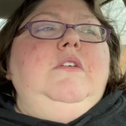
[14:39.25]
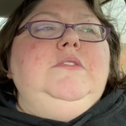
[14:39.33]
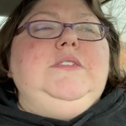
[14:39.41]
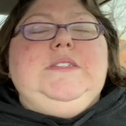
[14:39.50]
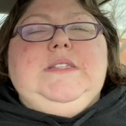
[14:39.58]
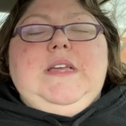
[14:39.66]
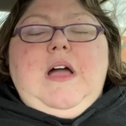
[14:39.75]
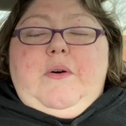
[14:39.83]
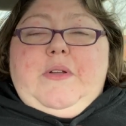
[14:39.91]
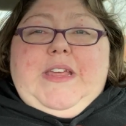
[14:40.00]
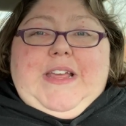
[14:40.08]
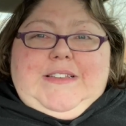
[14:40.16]
to see how
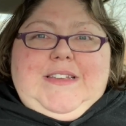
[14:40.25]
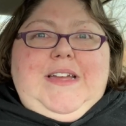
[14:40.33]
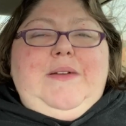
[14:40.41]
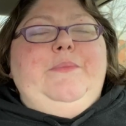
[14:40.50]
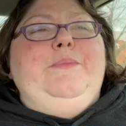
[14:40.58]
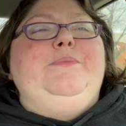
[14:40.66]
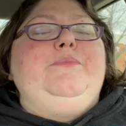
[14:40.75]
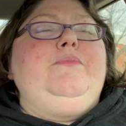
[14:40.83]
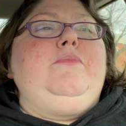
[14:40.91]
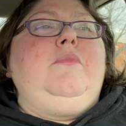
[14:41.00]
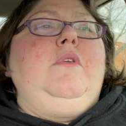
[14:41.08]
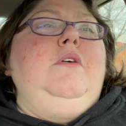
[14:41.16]
it ended.
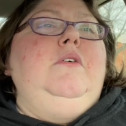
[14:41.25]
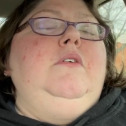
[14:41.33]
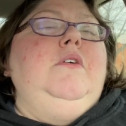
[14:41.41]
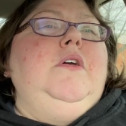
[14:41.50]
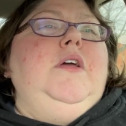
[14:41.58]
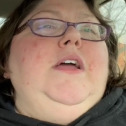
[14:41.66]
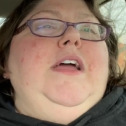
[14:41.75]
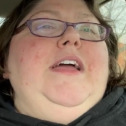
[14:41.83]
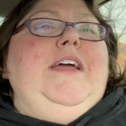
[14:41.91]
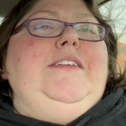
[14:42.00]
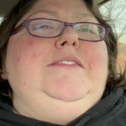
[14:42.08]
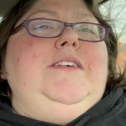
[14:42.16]

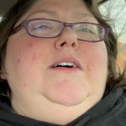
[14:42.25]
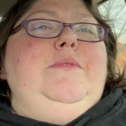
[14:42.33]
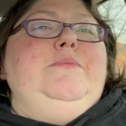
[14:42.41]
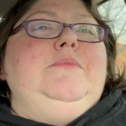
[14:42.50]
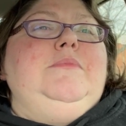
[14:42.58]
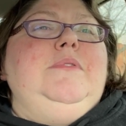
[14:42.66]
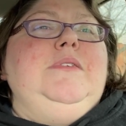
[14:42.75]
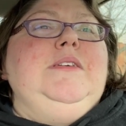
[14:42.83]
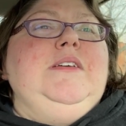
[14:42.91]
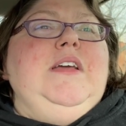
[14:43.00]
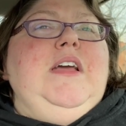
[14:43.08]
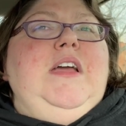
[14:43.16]
And um
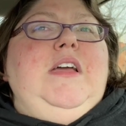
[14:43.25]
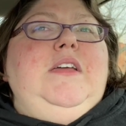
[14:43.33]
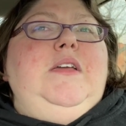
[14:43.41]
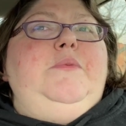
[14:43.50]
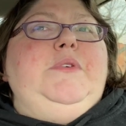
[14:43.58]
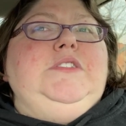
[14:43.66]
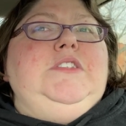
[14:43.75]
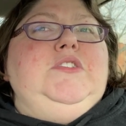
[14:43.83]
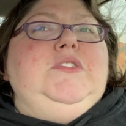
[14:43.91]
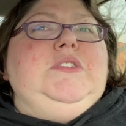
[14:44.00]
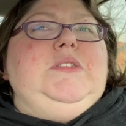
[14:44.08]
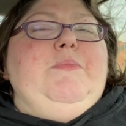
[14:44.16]
he went to
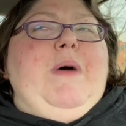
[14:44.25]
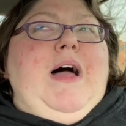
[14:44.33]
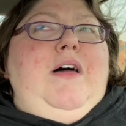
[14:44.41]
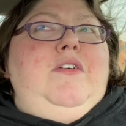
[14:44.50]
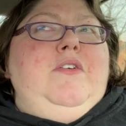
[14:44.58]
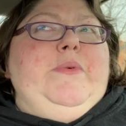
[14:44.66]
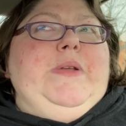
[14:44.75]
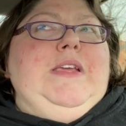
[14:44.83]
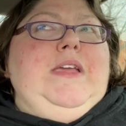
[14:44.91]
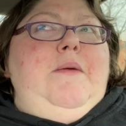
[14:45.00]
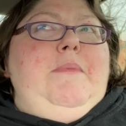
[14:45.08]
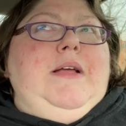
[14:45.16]
use the bathroom, and he
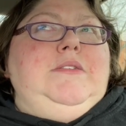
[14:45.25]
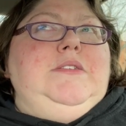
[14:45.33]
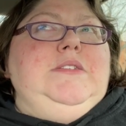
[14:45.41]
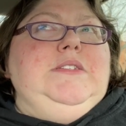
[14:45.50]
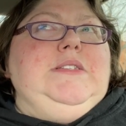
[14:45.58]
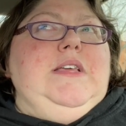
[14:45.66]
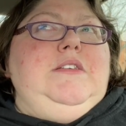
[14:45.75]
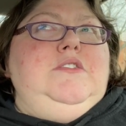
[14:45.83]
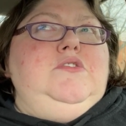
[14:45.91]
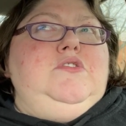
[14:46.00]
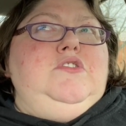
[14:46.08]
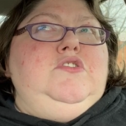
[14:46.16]
came back, and he's like,
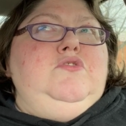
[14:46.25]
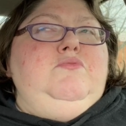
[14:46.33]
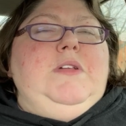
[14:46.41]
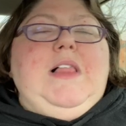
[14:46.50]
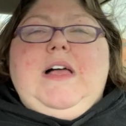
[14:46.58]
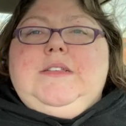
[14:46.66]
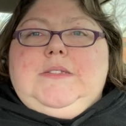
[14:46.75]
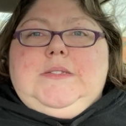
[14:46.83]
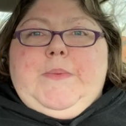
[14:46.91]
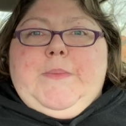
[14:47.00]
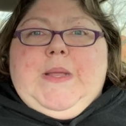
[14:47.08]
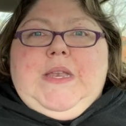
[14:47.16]
did you realize it's
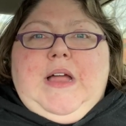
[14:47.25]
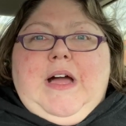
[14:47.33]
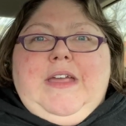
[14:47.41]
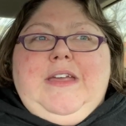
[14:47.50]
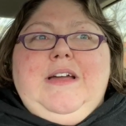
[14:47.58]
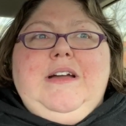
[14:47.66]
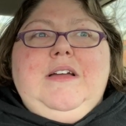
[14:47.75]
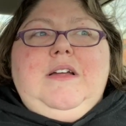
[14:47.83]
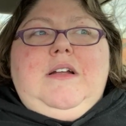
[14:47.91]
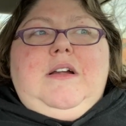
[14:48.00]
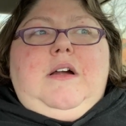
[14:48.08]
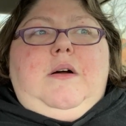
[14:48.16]
midnight?
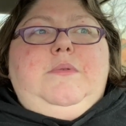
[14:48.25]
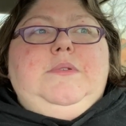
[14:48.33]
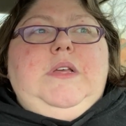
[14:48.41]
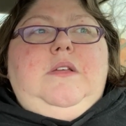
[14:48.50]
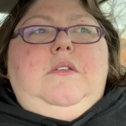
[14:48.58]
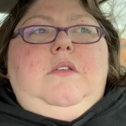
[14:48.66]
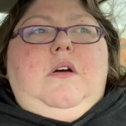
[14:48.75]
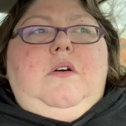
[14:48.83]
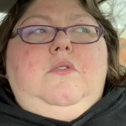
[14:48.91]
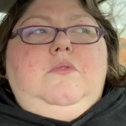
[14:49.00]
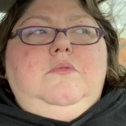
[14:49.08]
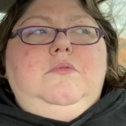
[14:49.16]
I was like,
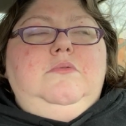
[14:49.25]
no.